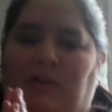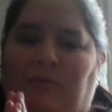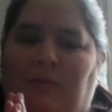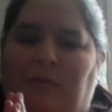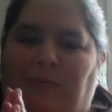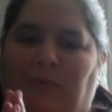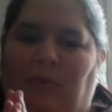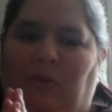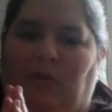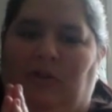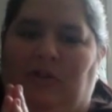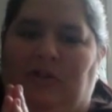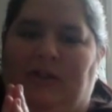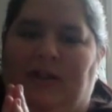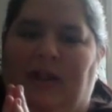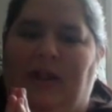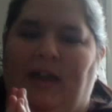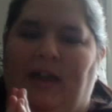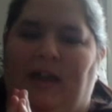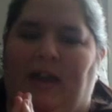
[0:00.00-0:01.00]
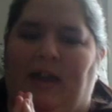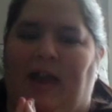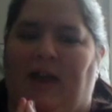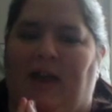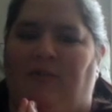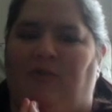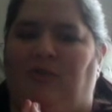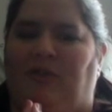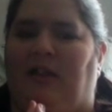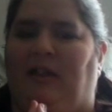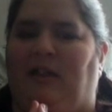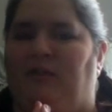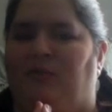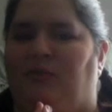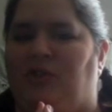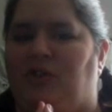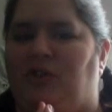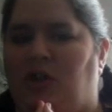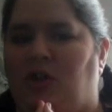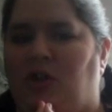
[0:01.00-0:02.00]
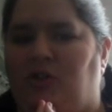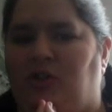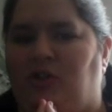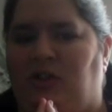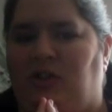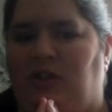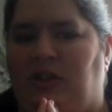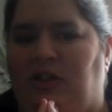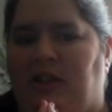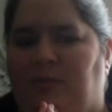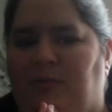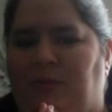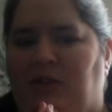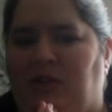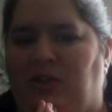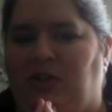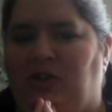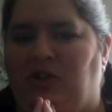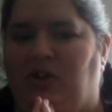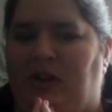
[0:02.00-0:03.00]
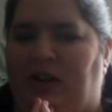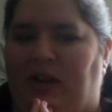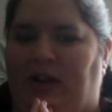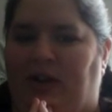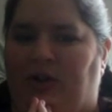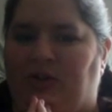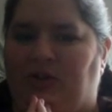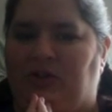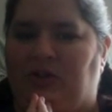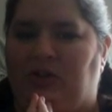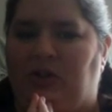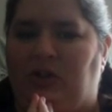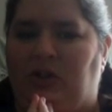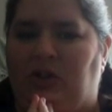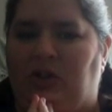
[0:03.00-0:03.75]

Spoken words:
people are staying after they leave the show, so that they can be in the jury house.